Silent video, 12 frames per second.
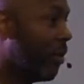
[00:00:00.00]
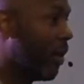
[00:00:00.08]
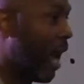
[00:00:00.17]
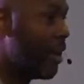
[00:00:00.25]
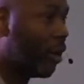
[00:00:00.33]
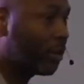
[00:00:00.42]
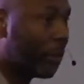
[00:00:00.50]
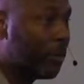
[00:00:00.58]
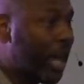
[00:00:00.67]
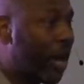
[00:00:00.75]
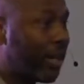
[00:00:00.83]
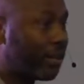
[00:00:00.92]
I know some of
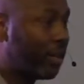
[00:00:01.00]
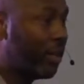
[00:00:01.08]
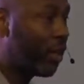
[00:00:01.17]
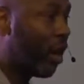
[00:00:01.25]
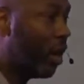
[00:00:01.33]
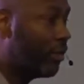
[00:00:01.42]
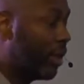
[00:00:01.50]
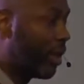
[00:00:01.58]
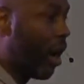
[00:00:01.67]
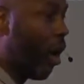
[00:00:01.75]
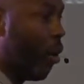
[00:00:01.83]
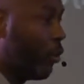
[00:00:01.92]
y'all that's a little,
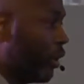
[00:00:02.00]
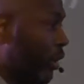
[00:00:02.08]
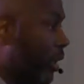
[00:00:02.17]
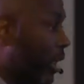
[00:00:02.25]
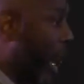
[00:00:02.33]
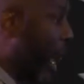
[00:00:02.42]
little older.